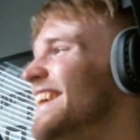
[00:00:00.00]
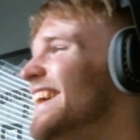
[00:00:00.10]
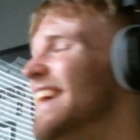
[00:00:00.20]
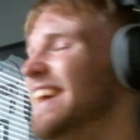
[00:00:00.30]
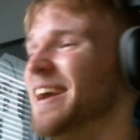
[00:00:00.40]
I
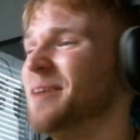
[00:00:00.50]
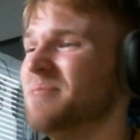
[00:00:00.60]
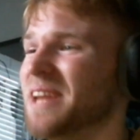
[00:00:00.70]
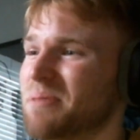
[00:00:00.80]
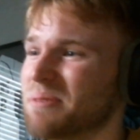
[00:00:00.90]
don't
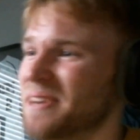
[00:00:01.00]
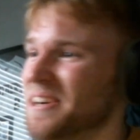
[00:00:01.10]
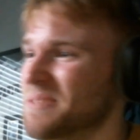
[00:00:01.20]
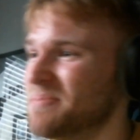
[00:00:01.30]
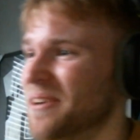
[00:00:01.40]
blame him, bro.
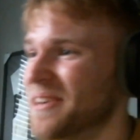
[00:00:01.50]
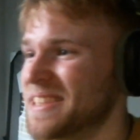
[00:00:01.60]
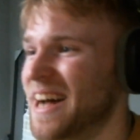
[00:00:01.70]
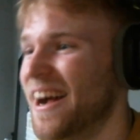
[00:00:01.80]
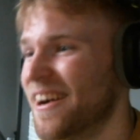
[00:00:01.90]
He's probably
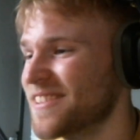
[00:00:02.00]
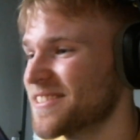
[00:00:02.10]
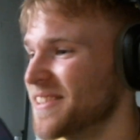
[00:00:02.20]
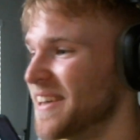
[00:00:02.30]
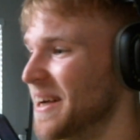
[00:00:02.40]
tired
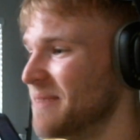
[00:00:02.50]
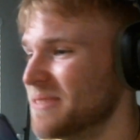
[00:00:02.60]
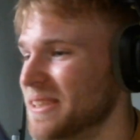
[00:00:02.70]
as crap.